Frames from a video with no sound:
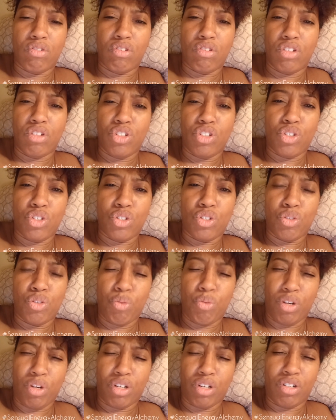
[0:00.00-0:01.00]
the
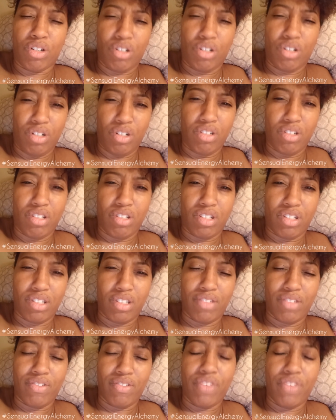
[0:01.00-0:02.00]
twerk girls,
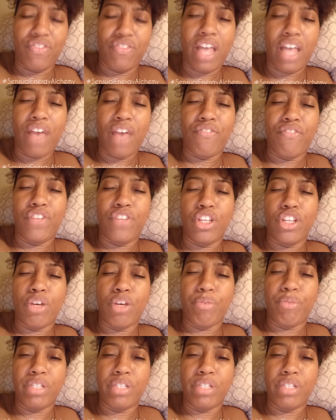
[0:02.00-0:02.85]
if that video